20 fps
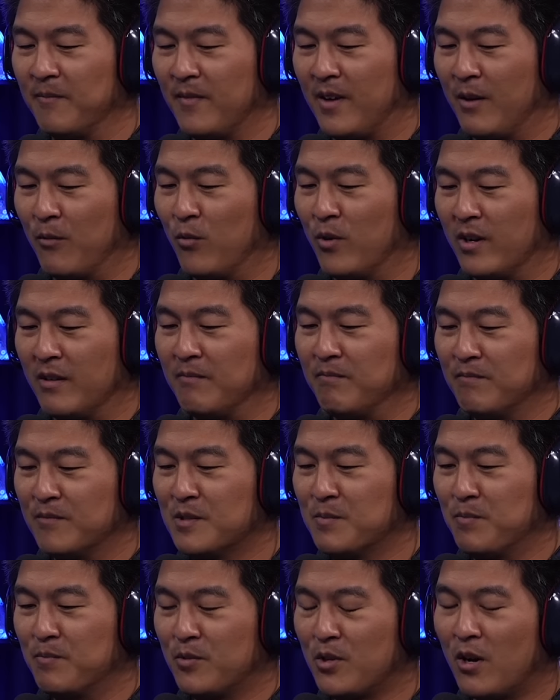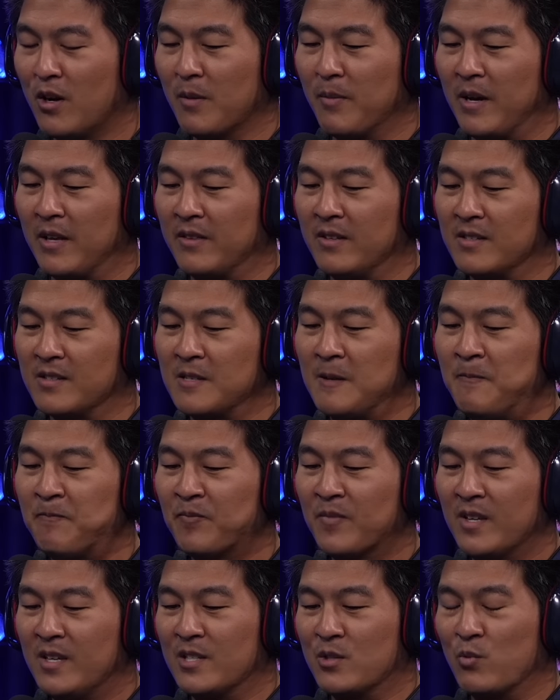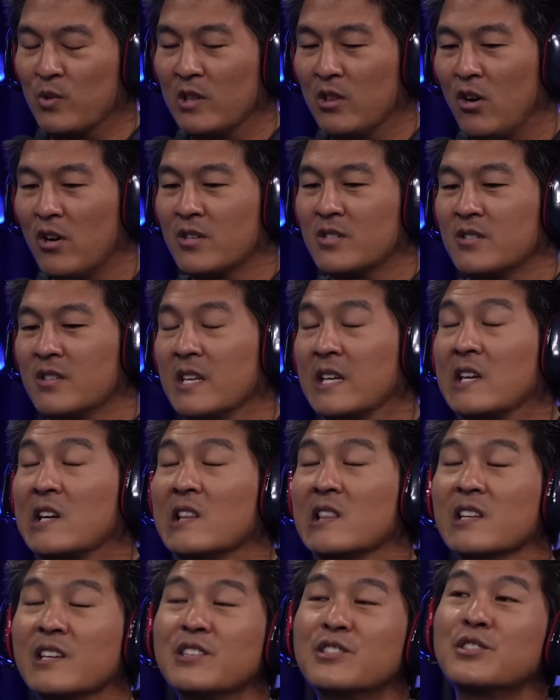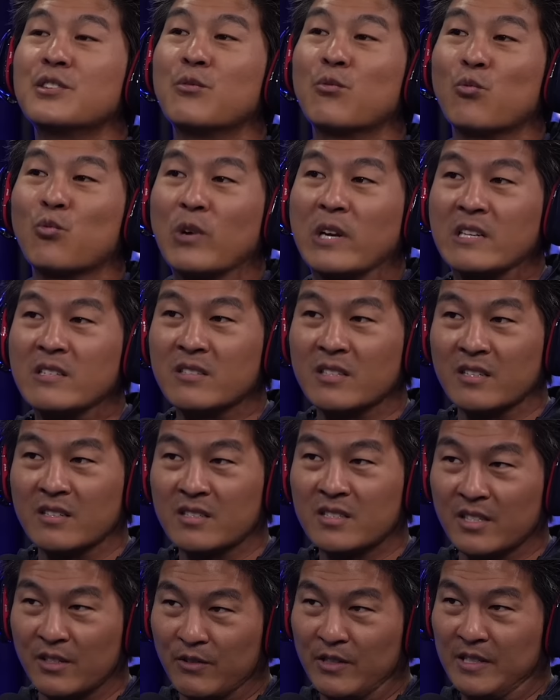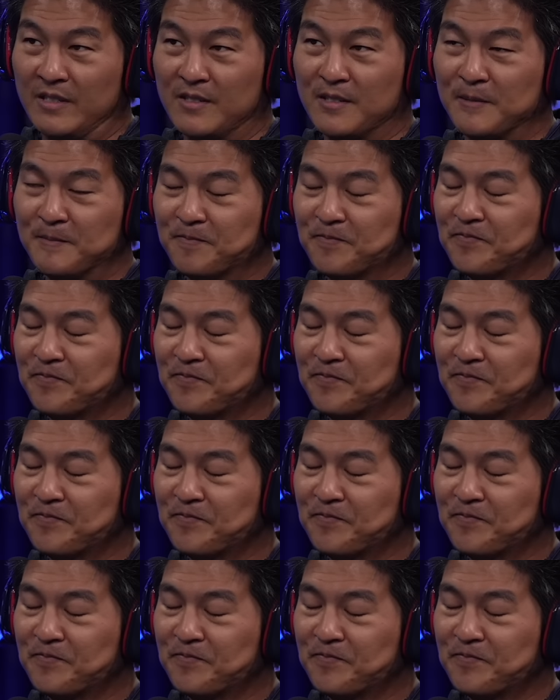I want to talk about this, is we launched the Collegiate Racing Series.